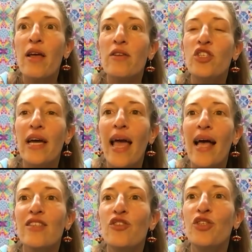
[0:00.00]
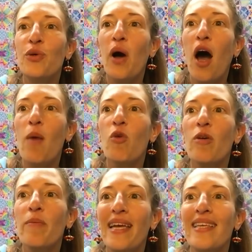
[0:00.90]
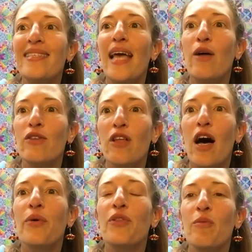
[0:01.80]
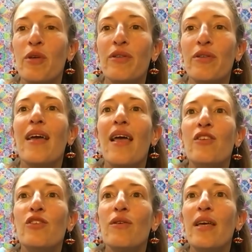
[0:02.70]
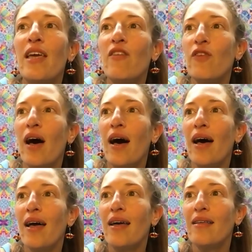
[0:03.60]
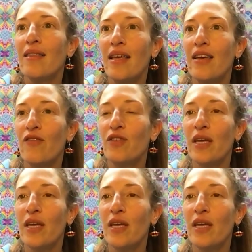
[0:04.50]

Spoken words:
Jen asks, do you hum or make any sounds along with your music? So if I live